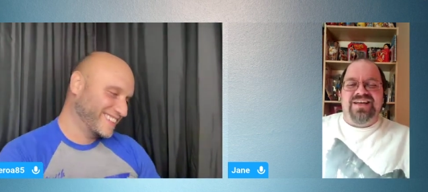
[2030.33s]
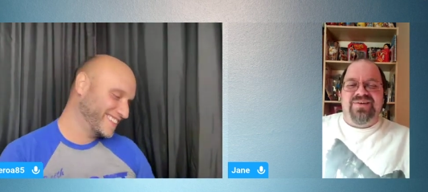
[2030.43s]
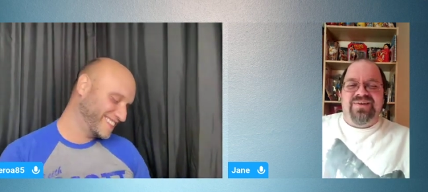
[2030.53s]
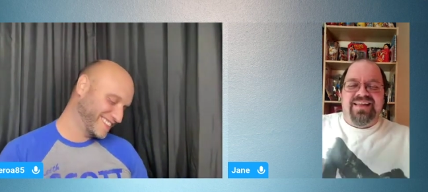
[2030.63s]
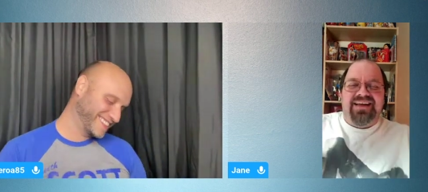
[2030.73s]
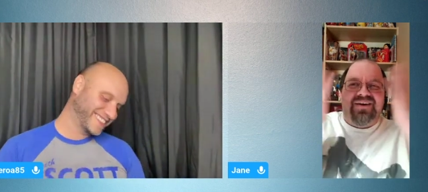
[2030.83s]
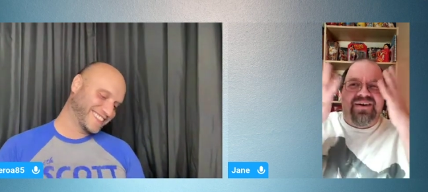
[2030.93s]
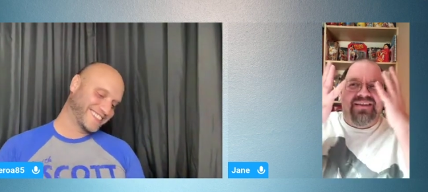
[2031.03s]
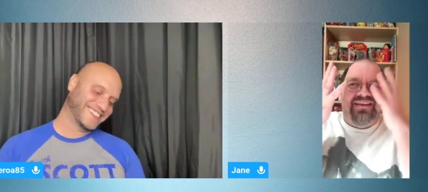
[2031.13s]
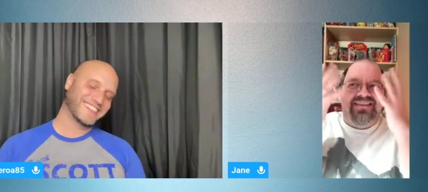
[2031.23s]
Speaker 1: they show her like
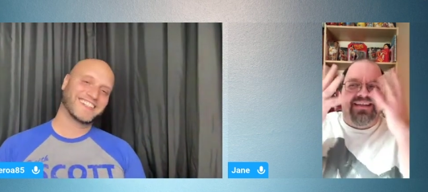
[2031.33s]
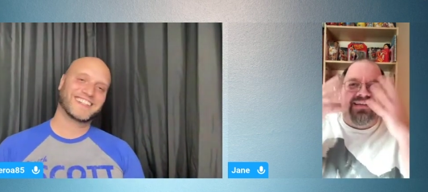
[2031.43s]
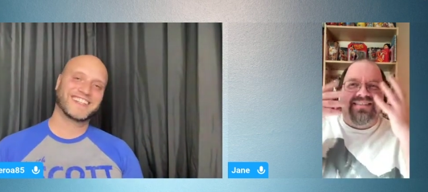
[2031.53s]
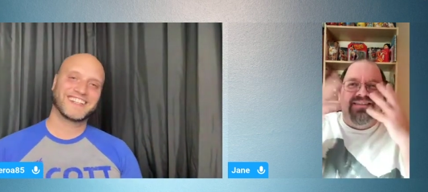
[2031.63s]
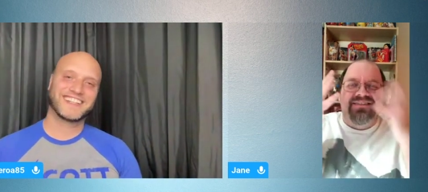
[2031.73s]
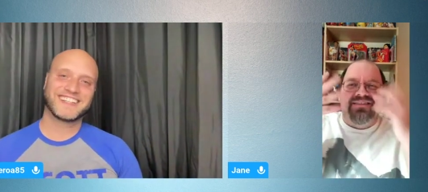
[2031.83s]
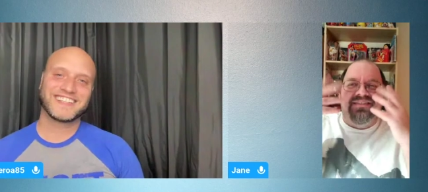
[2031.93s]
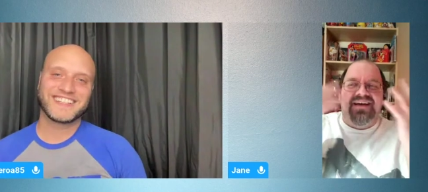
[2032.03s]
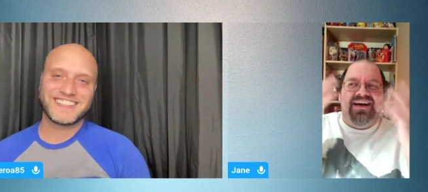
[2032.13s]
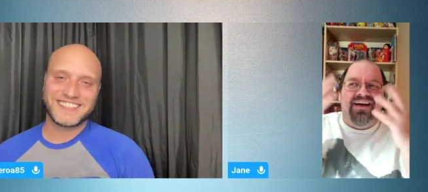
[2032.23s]
all those like
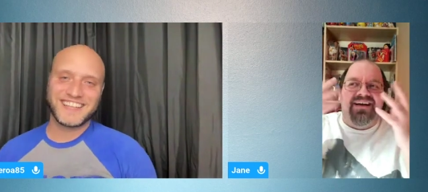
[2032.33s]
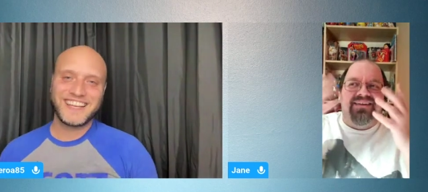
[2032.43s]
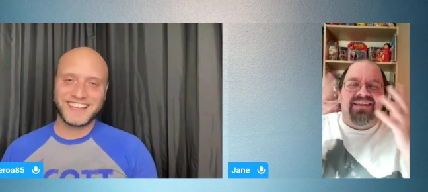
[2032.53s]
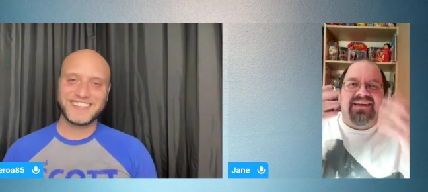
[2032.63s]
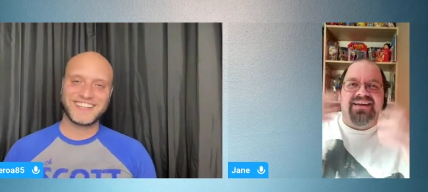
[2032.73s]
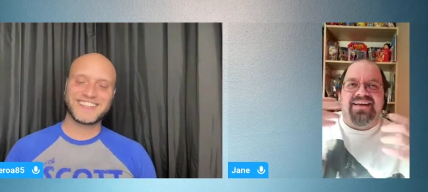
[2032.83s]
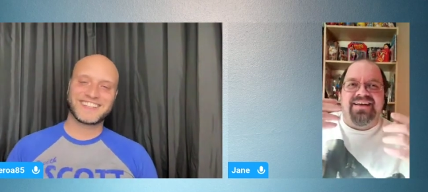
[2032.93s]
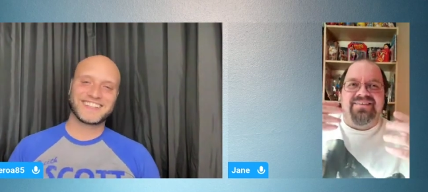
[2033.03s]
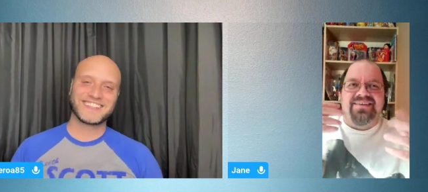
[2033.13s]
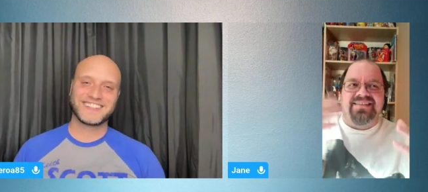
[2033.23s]
uh like
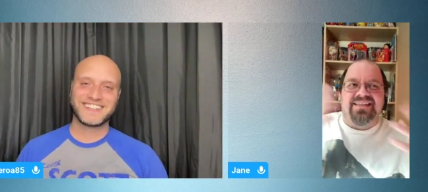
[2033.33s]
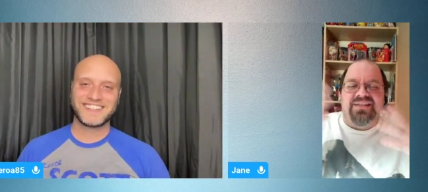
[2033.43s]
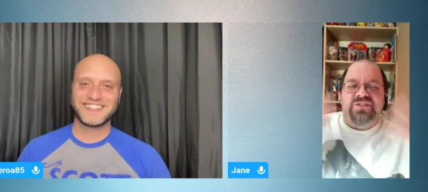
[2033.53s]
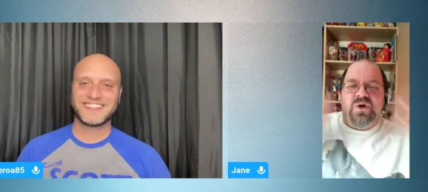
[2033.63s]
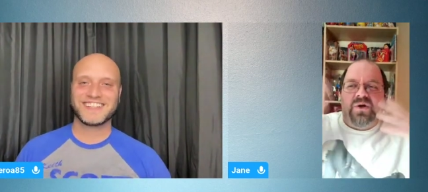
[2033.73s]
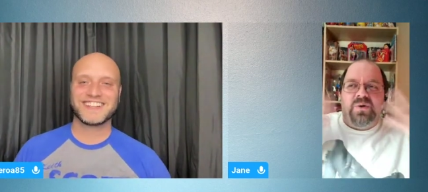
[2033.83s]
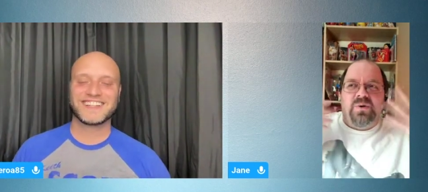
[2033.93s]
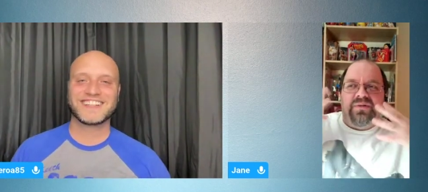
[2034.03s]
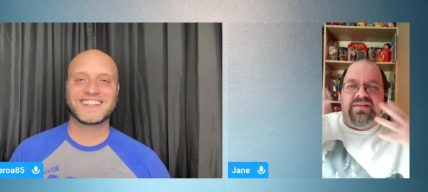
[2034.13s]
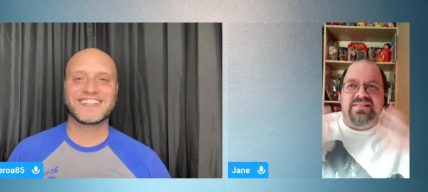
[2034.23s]
uh what is it, like
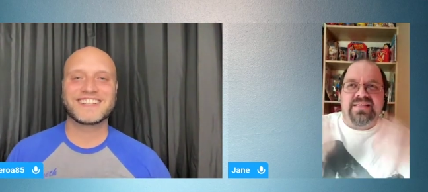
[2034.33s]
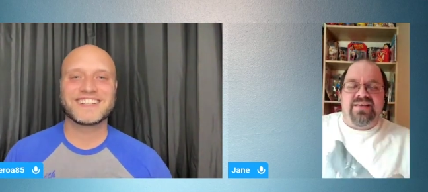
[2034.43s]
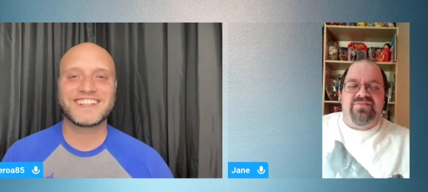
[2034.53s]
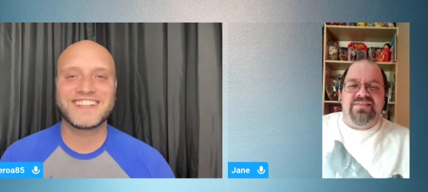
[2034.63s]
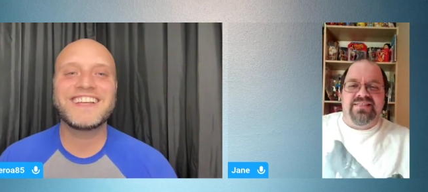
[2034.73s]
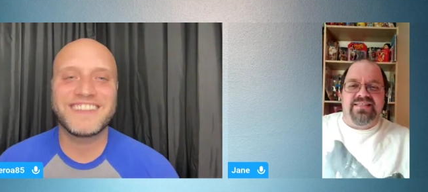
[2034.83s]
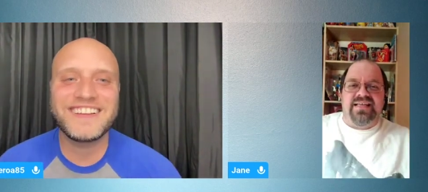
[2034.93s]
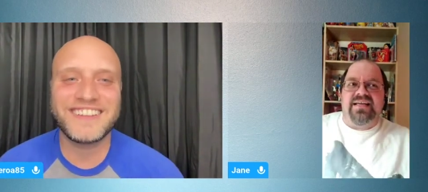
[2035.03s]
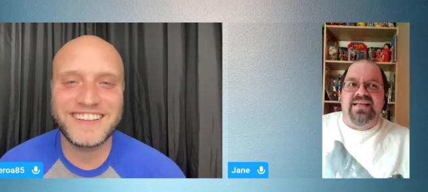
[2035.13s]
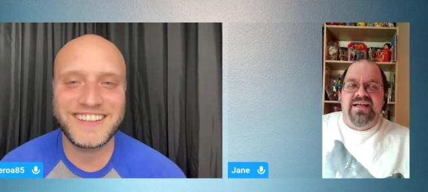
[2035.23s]
charcoal and stuff, and she's
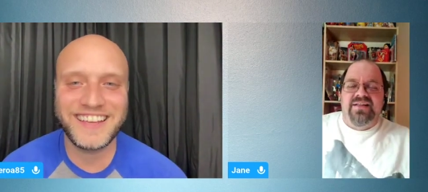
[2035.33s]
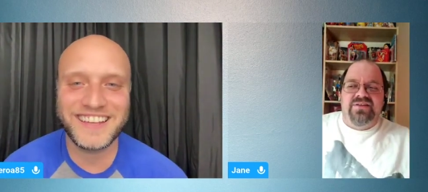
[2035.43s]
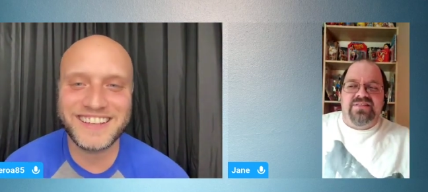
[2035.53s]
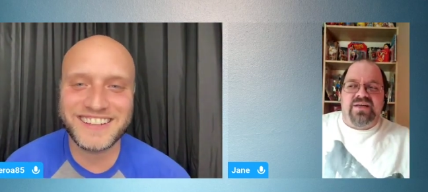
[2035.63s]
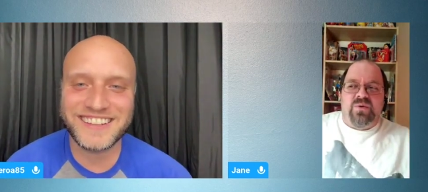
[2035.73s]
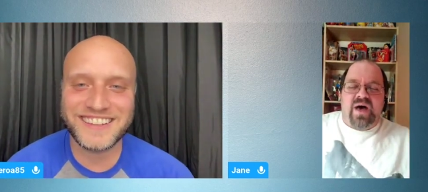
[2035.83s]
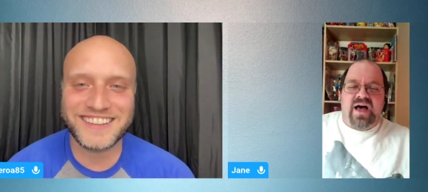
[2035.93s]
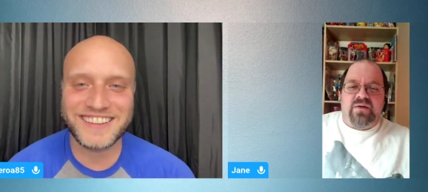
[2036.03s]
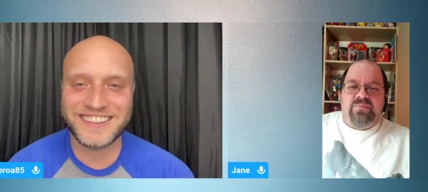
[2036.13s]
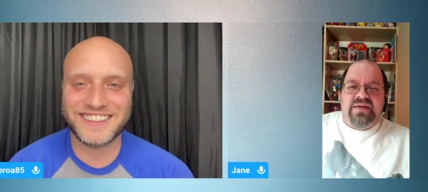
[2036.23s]
like yeah. looks like a
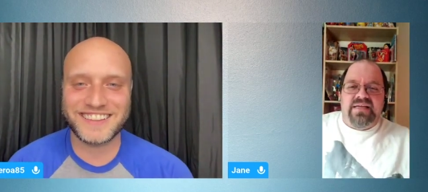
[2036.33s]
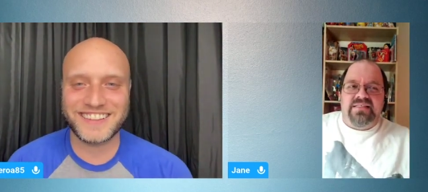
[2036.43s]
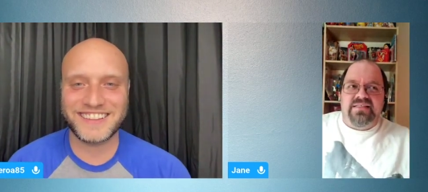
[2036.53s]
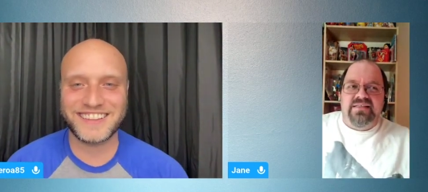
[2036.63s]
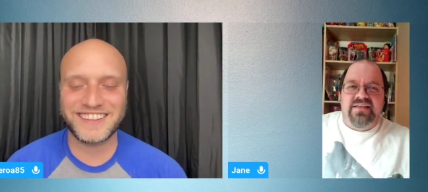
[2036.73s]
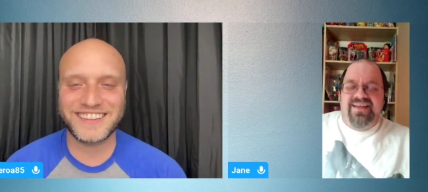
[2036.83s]
wild beast